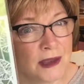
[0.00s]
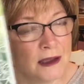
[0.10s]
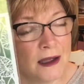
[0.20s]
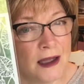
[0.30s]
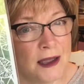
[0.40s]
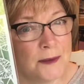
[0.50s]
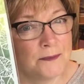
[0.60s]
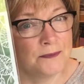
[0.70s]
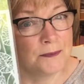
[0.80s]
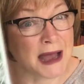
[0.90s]

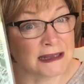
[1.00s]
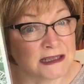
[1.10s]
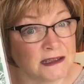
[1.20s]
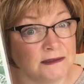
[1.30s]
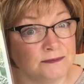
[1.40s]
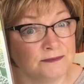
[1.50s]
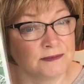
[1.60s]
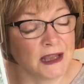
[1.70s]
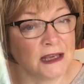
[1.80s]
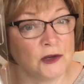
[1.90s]
pattern
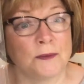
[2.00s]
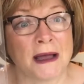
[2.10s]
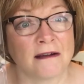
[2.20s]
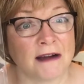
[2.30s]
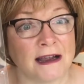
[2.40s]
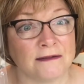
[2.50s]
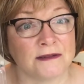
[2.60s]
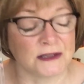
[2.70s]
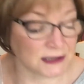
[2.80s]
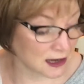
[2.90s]
in your
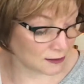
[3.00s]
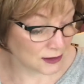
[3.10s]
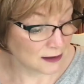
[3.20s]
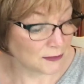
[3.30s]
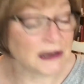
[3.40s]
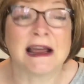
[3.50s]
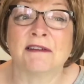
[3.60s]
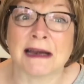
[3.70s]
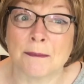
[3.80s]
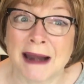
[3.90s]
background. So I'm going to have a
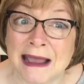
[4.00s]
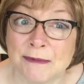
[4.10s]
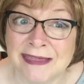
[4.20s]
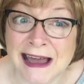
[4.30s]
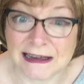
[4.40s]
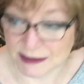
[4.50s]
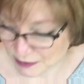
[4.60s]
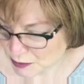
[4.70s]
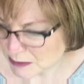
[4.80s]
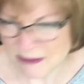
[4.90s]
little play with that.
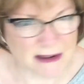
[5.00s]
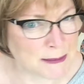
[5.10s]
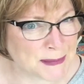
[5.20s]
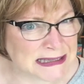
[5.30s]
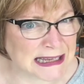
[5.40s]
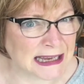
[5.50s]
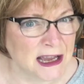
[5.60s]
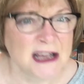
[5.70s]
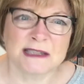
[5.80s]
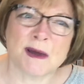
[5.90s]
I'm going to be very busy.
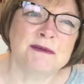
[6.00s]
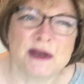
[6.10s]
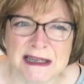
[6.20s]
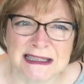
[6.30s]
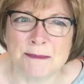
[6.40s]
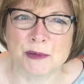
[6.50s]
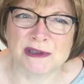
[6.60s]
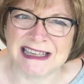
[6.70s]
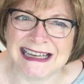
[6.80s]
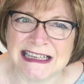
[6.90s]
That's why I'm doing a simple
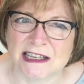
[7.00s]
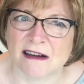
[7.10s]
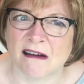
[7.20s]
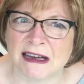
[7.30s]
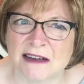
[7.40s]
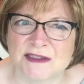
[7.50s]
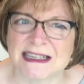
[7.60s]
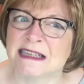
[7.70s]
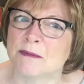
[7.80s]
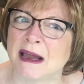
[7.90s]
tea tonight. I've
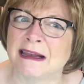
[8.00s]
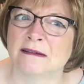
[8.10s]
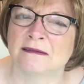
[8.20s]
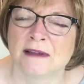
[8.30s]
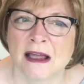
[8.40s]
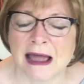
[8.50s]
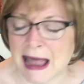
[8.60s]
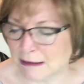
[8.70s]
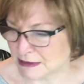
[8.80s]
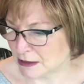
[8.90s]
said in my little
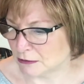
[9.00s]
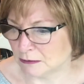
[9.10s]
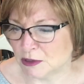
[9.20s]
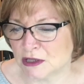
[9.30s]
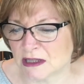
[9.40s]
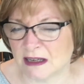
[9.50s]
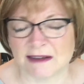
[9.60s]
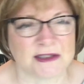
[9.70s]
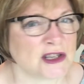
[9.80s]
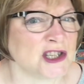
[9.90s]
Aldi haul, we're just going to
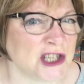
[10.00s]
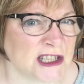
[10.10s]
have sausages and